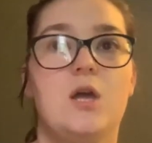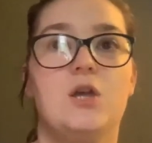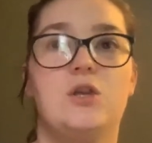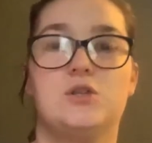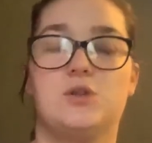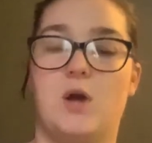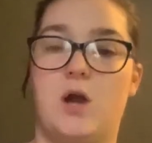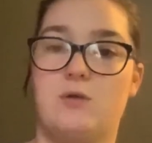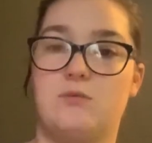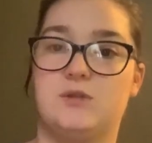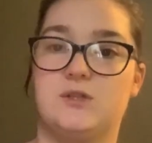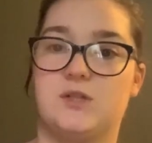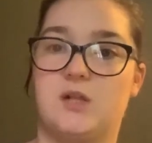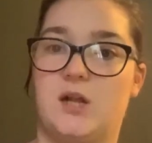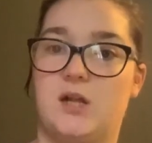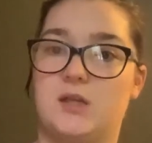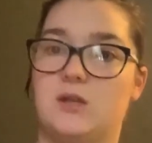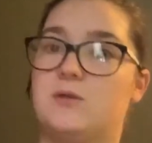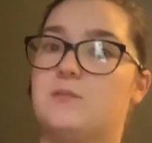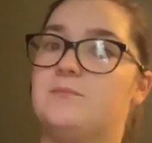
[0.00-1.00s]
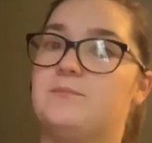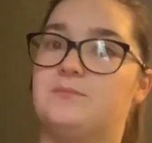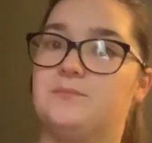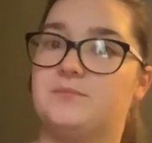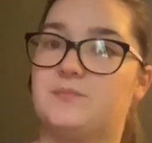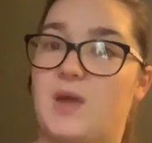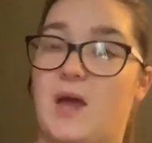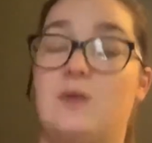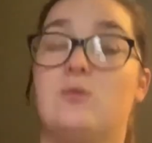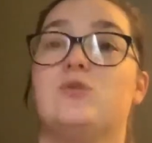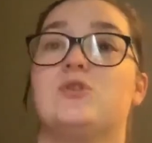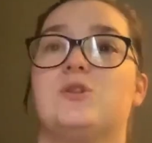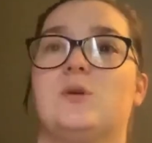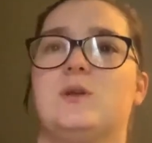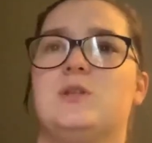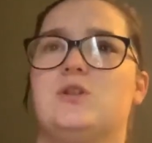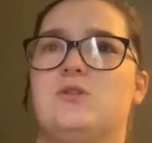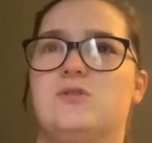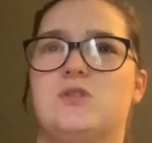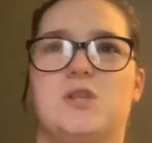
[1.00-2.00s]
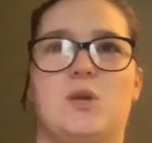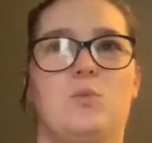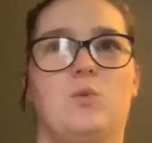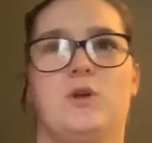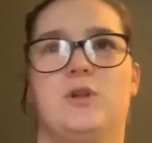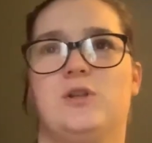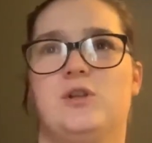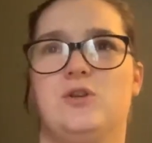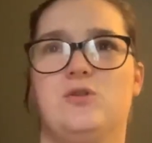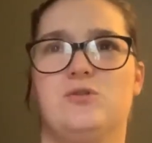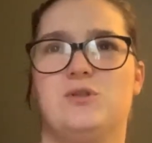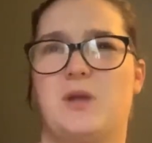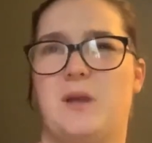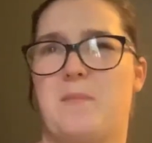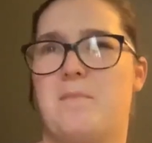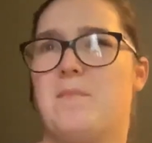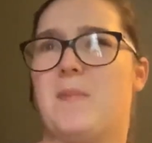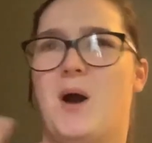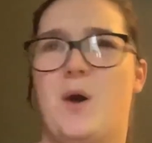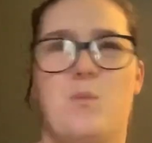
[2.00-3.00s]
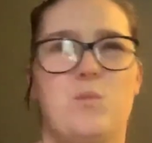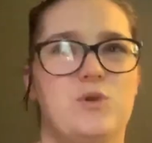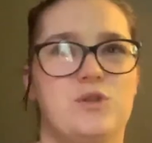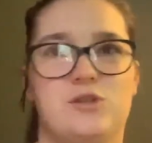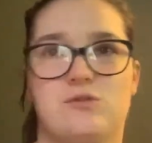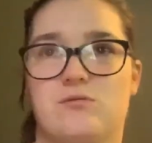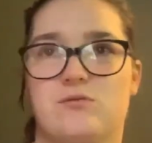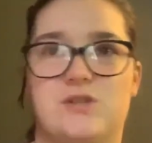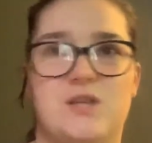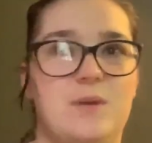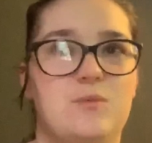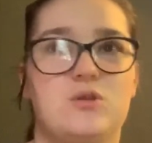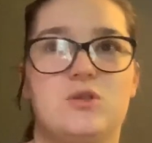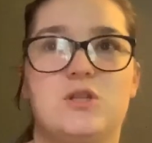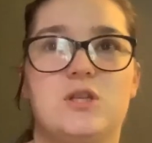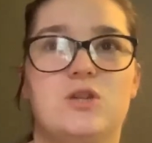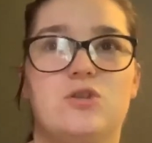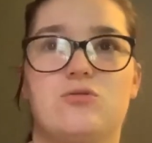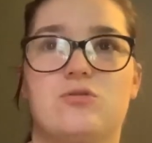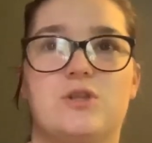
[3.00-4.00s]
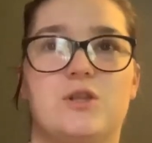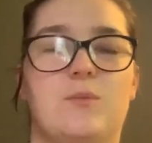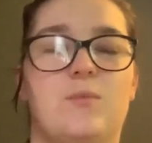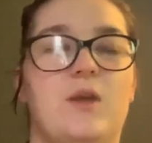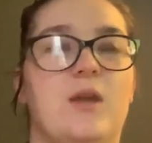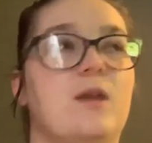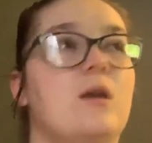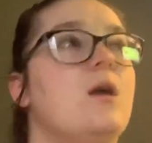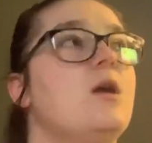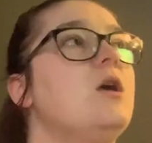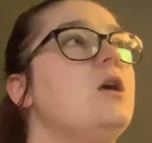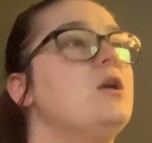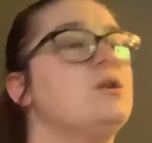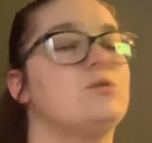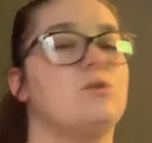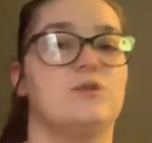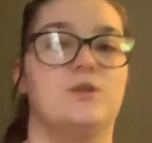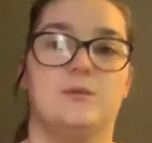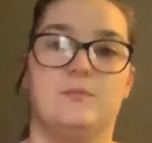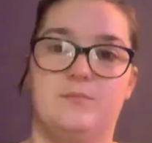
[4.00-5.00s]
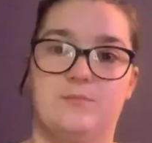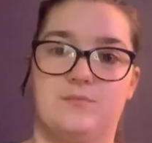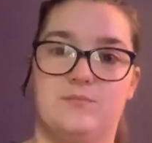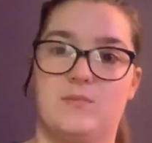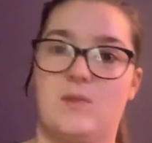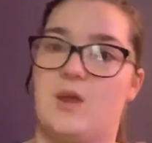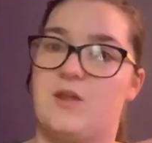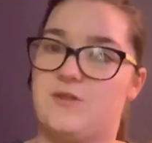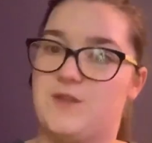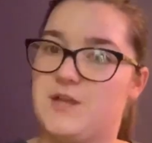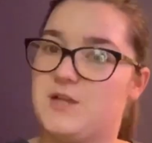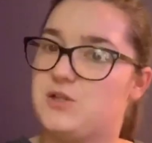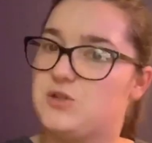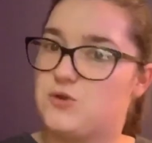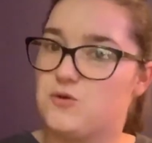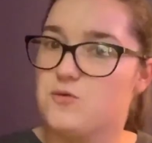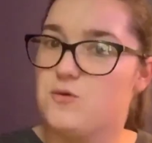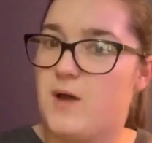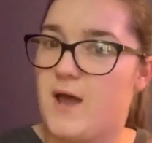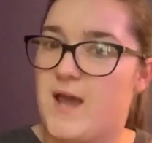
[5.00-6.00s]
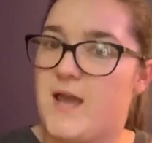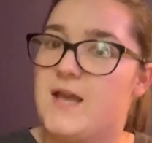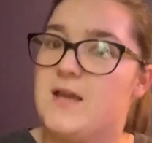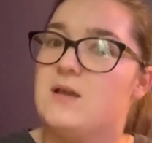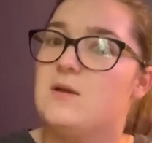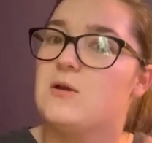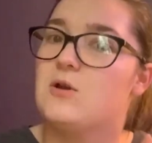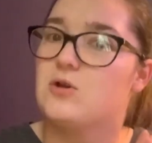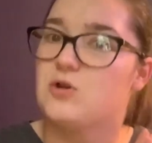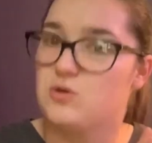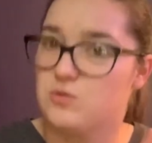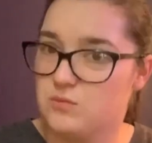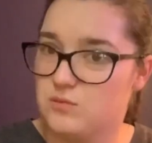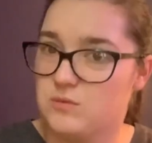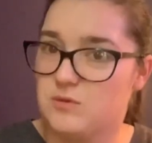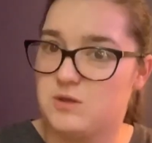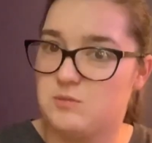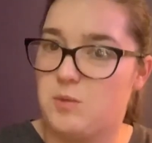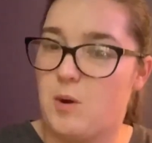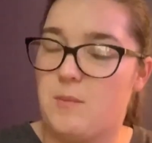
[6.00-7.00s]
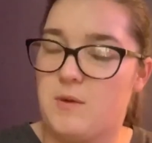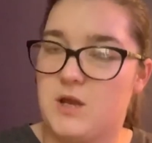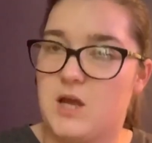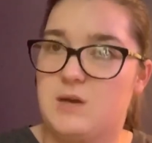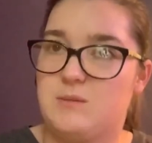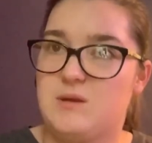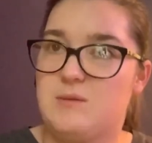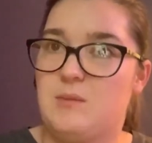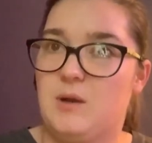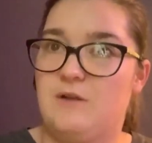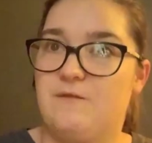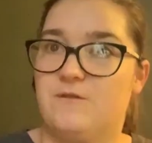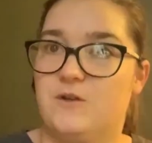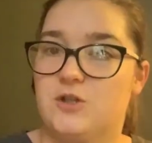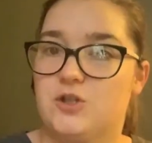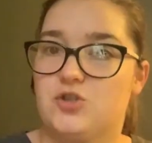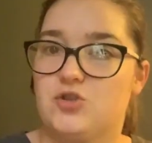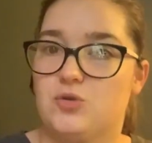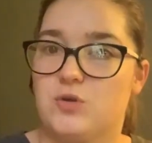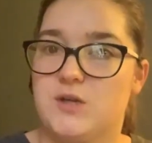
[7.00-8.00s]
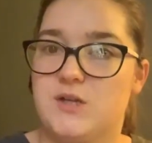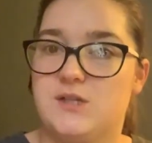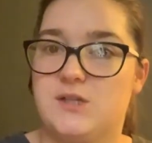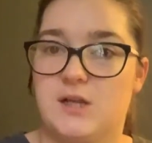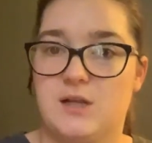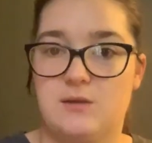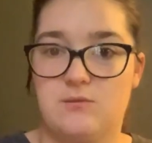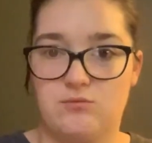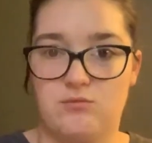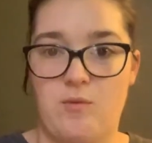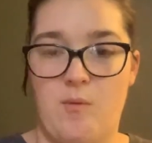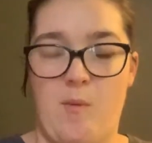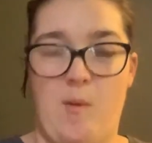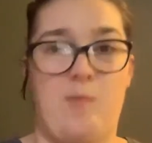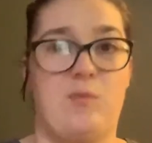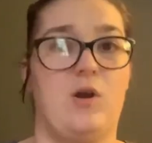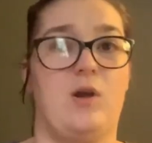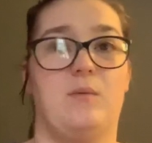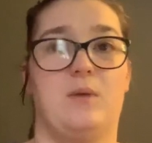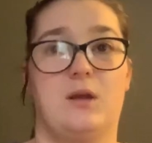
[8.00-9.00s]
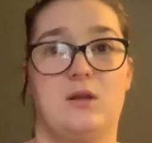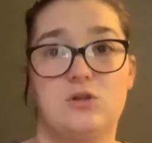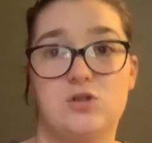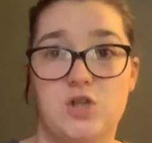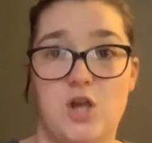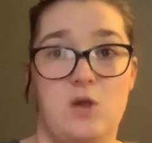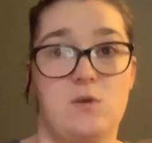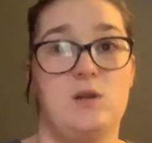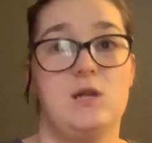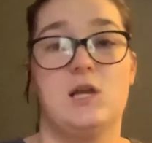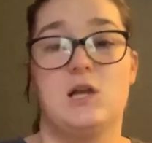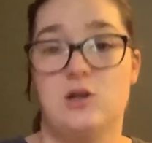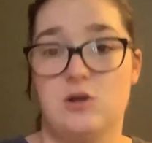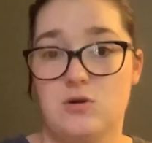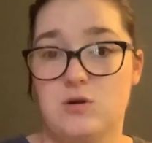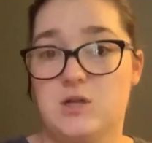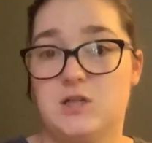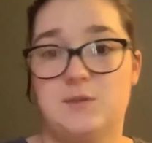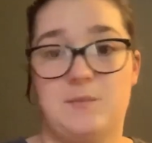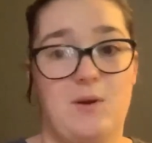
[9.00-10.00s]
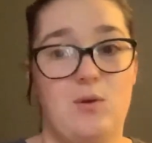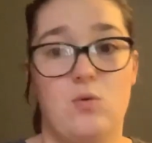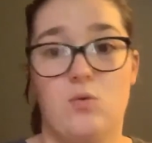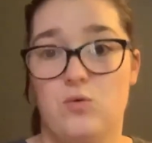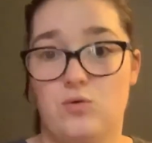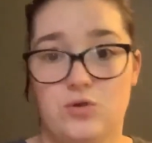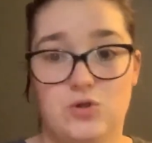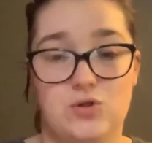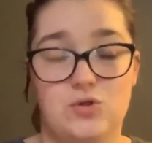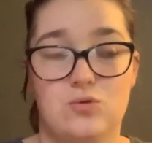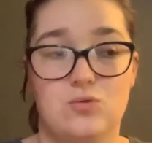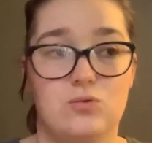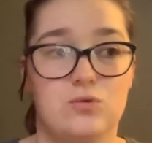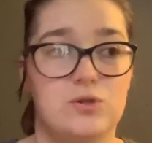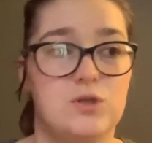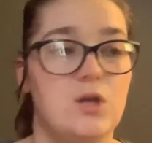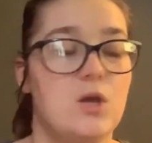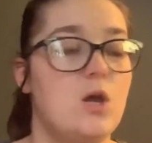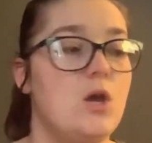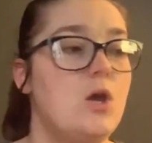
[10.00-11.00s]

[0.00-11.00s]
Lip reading: So I was like, and also I knew someone whose like mum was the reception teacher or something. So I was like, I think school A is probably gonna be my first choice. Like, remember, I'm like totally clueless about all the schools.